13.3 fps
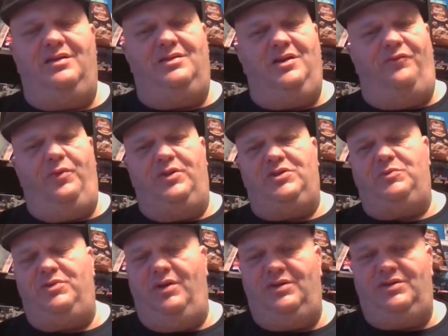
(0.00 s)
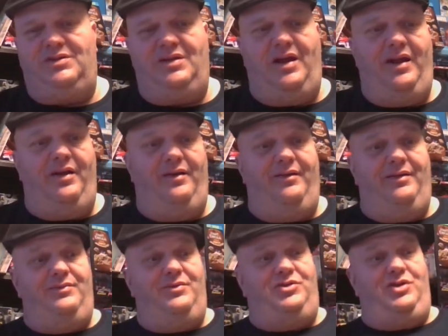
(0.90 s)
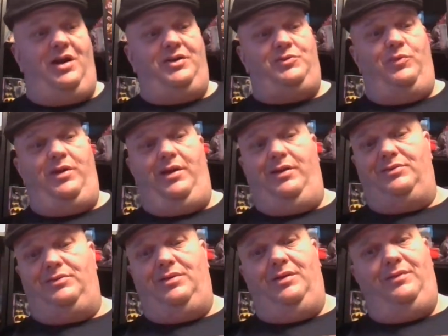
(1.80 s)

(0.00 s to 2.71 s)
the difference between Snyder and Joss Whedon